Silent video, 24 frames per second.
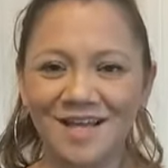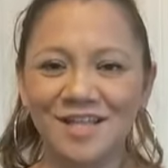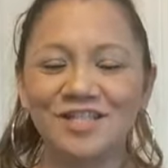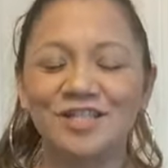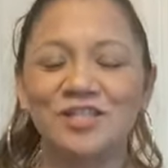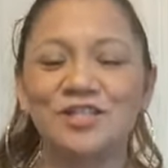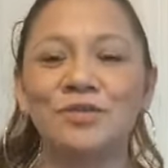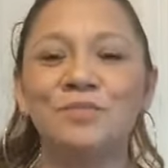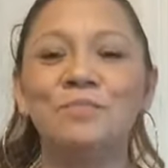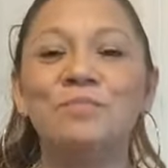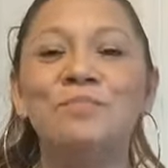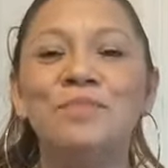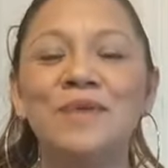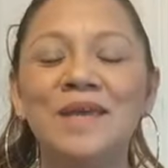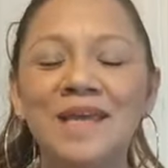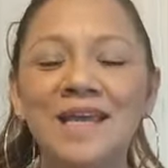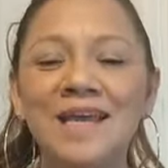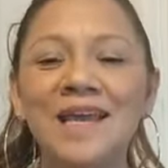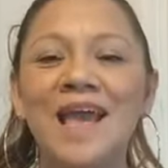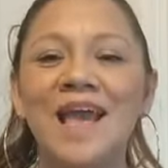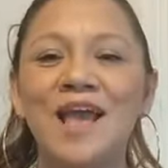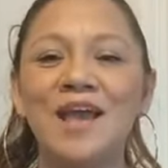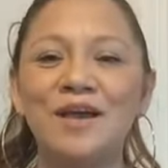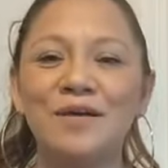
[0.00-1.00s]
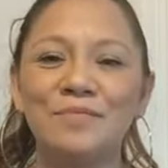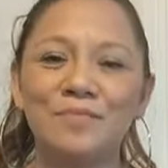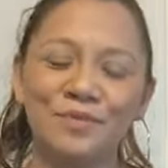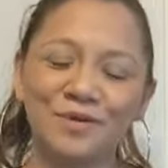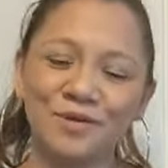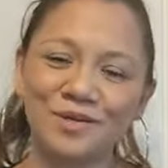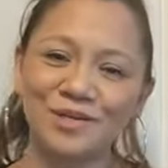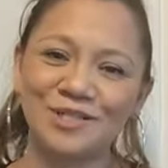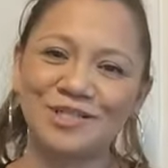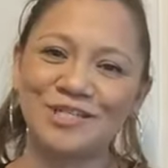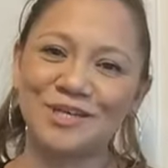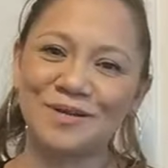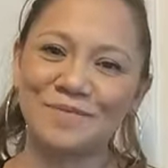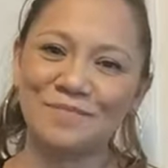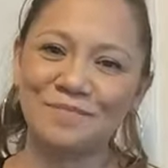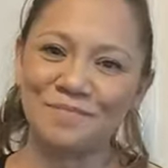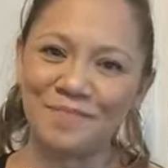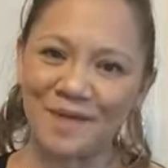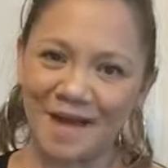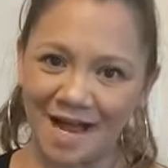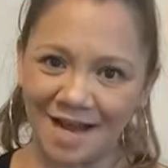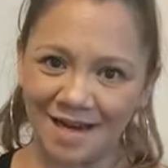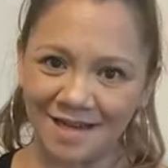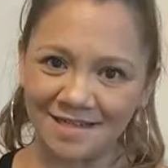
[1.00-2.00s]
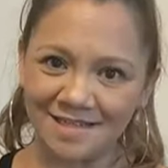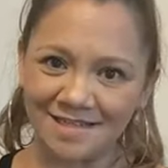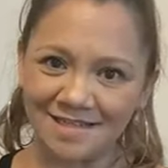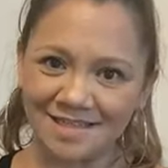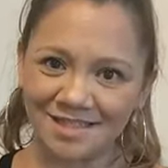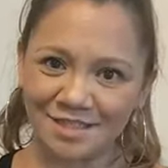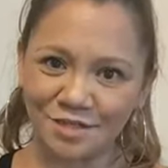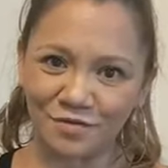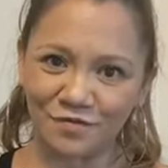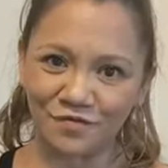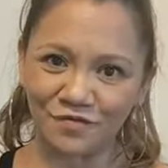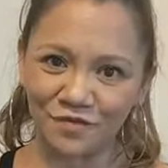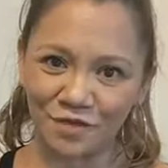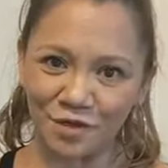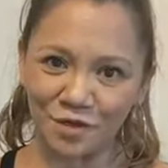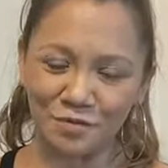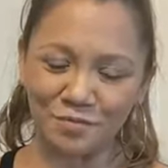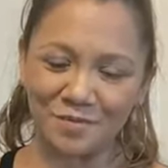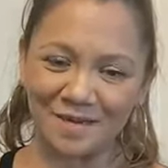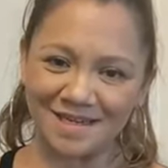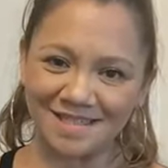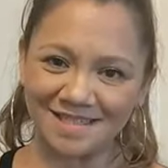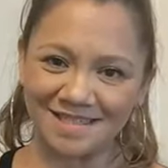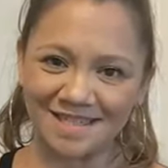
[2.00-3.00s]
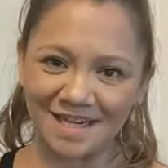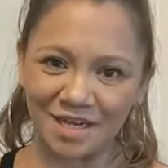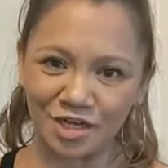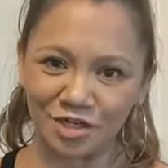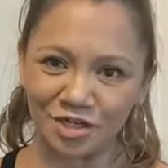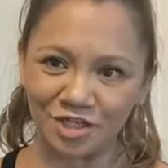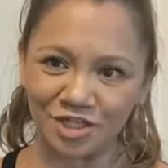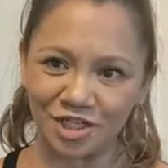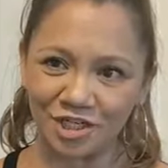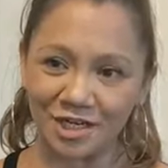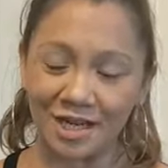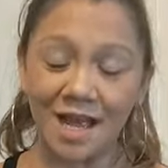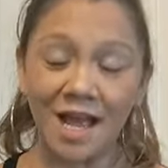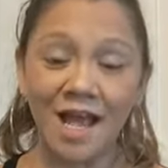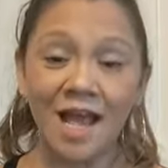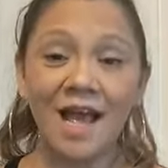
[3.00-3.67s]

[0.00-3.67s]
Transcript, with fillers: to be able to balance your fear-based energy.